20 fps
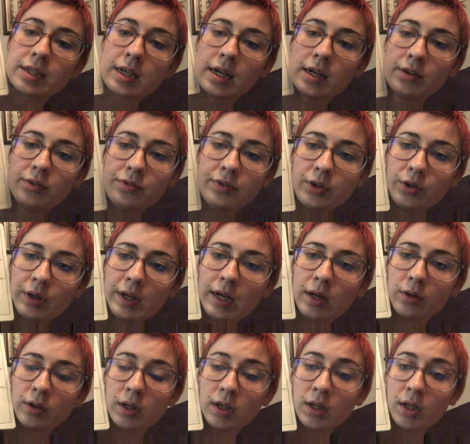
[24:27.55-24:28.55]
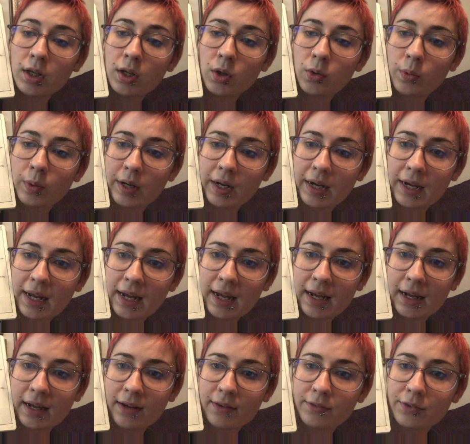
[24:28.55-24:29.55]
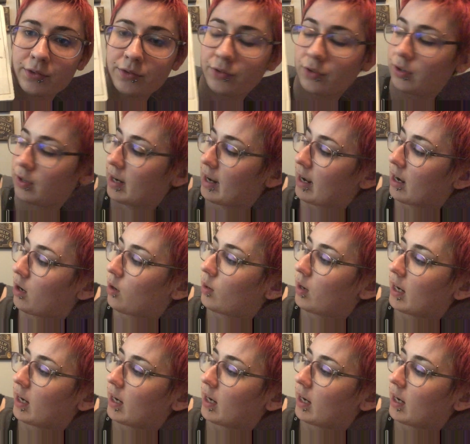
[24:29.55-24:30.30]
kind of filled out what I have for now.